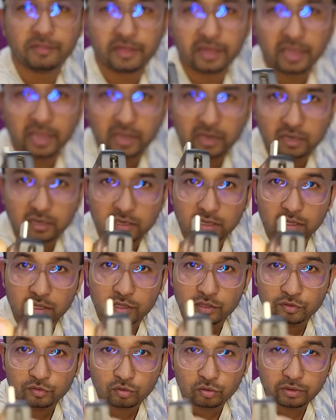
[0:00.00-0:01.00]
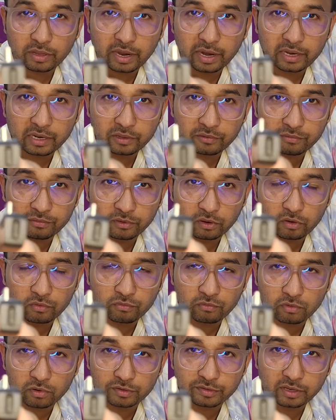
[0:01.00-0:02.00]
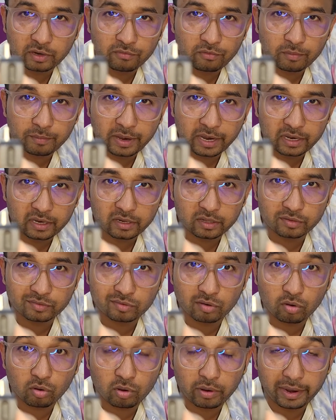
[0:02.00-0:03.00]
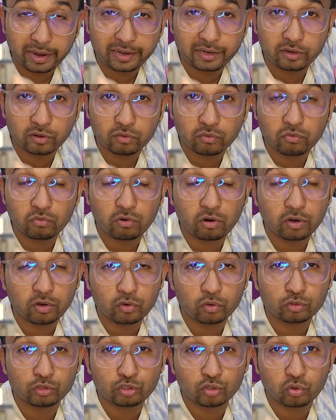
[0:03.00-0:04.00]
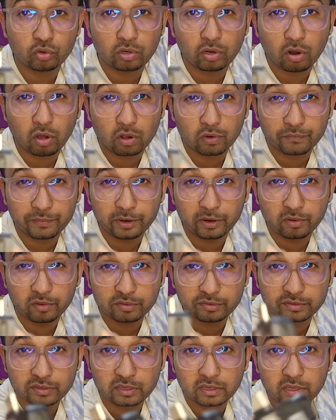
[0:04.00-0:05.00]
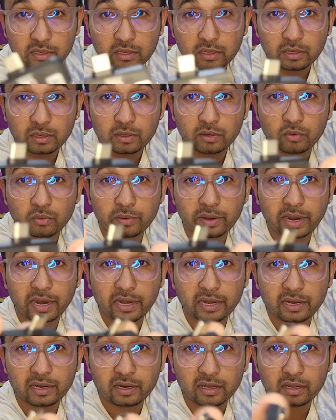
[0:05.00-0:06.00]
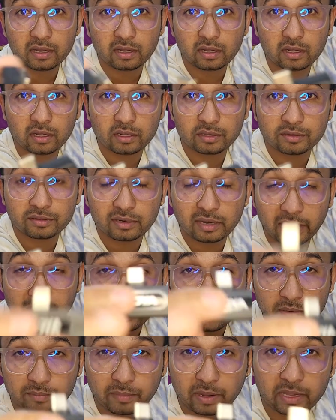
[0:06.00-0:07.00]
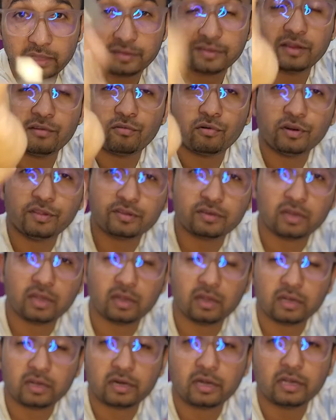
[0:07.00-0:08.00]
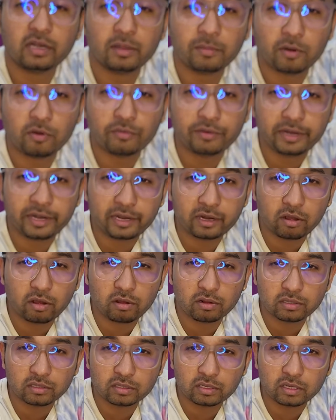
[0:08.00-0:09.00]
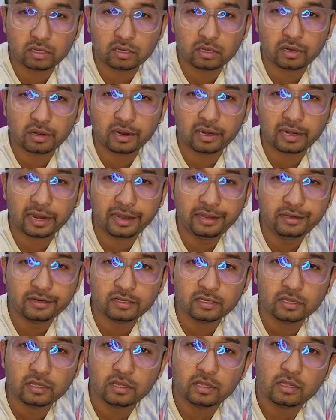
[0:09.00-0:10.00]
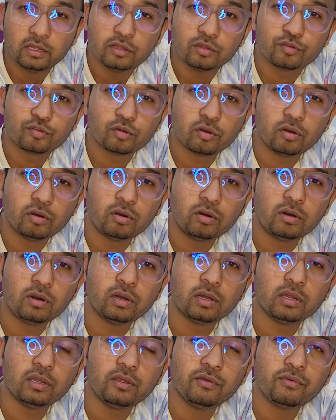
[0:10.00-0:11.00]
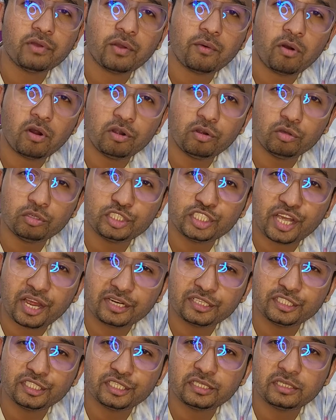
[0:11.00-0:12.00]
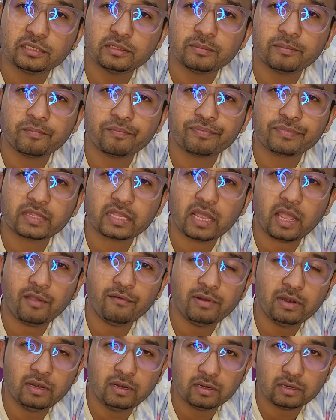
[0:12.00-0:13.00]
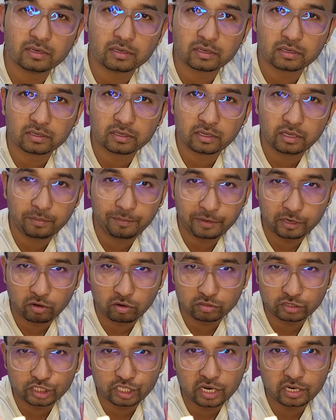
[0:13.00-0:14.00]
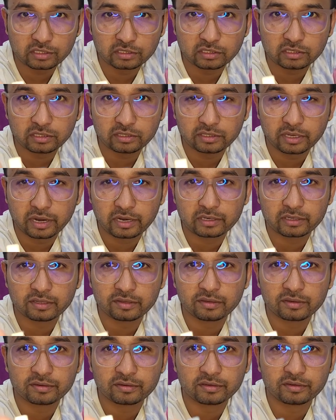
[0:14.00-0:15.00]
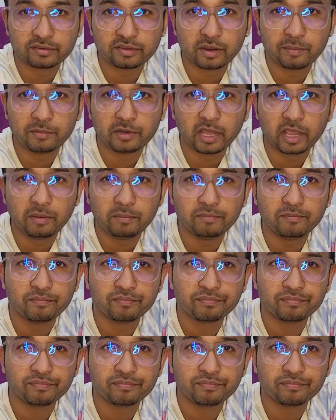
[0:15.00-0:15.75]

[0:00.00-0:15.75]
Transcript: jack, so that if your cell phone battery is low and you want to shoot long videos, you can like my cell phone is currently mounted on the ring light. So if I want to charge it, I will keep it on charging. At the same time,